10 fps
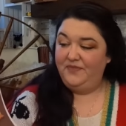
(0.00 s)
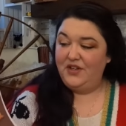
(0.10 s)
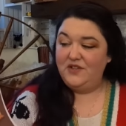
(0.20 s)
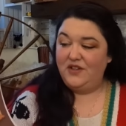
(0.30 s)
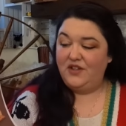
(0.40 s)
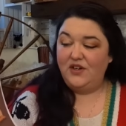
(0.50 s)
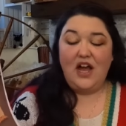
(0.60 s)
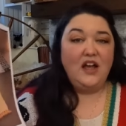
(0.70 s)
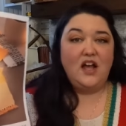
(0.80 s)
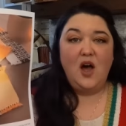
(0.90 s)
they're they're
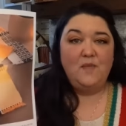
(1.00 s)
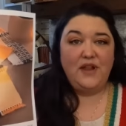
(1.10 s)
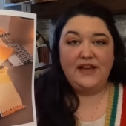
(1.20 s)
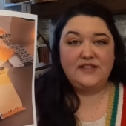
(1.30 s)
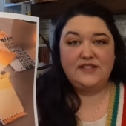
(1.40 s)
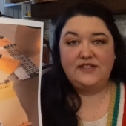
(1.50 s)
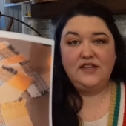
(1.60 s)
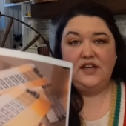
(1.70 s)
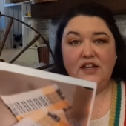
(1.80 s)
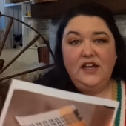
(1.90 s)
not complex.
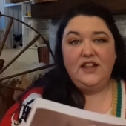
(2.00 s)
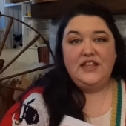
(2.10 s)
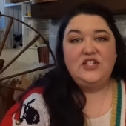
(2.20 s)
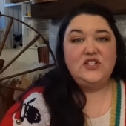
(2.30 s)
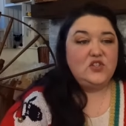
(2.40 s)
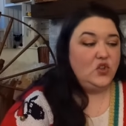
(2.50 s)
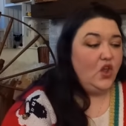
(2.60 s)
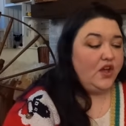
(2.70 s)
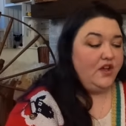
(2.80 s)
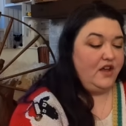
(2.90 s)
They just
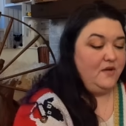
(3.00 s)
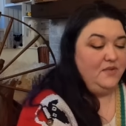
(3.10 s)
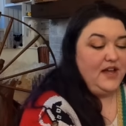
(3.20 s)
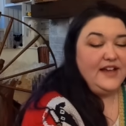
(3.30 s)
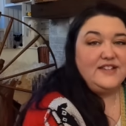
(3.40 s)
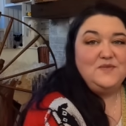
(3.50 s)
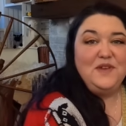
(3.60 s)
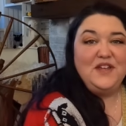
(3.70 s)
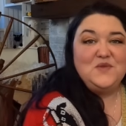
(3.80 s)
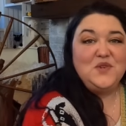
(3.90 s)
look complex
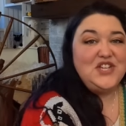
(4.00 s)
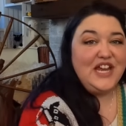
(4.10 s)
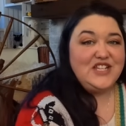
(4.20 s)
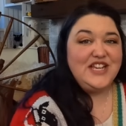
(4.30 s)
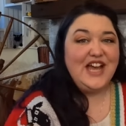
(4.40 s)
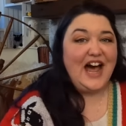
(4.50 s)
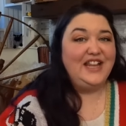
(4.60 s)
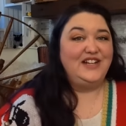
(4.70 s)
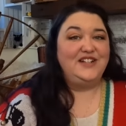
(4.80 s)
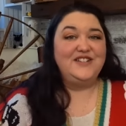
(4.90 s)
because we're changing
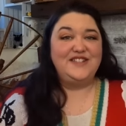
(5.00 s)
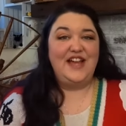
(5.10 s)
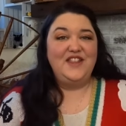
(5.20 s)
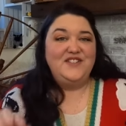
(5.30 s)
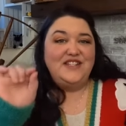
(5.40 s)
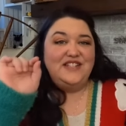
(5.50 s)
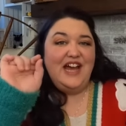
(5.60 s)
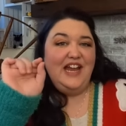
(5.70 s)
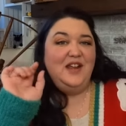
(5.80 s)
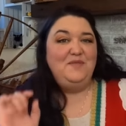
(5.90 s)
colors and there's a
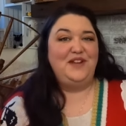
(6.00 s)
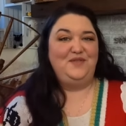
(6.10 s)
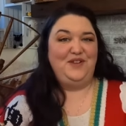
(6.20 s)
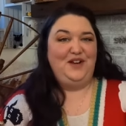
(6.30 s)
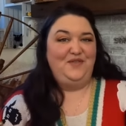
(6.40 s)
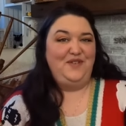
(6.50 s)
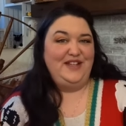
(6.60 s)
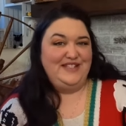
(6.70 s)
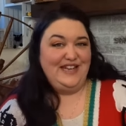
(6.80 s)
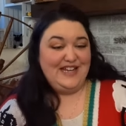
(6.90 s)
tiny bit of little
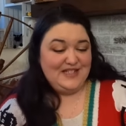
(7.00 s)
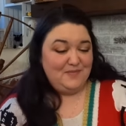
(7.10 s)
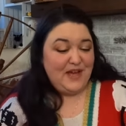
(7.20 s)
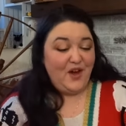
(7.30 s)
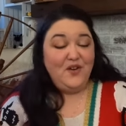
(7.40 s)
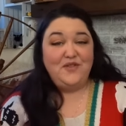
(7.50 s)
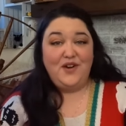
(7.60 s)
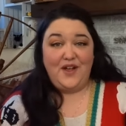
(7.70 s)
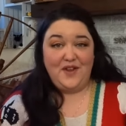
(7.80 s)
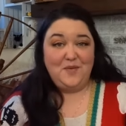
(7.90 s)
fanciness, but
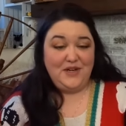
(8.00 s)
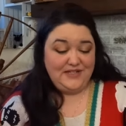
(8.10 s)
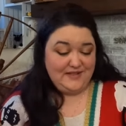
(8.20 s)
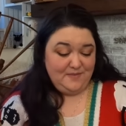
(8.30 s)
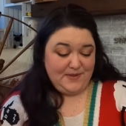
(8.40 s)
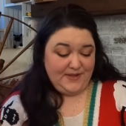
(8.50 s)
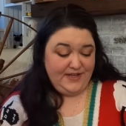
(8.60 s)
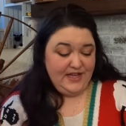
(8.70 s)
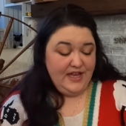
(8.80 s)
overall they're pretty simple.